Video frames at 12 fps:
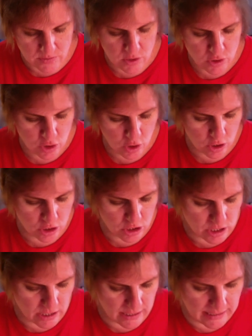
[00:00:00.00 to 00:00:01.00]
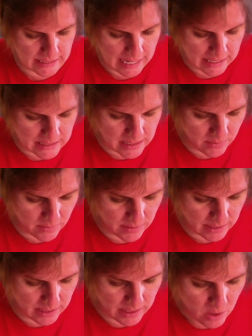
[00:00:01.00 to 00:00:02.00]
charged
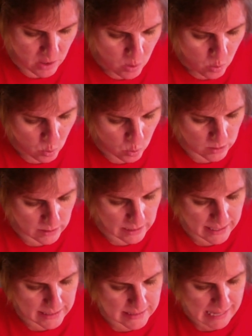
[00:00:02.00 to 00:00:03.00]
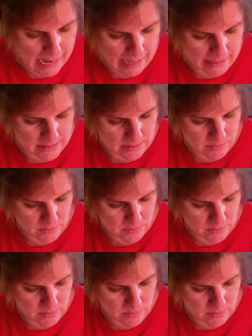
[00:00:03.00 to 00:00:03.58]
inactivity, or less active.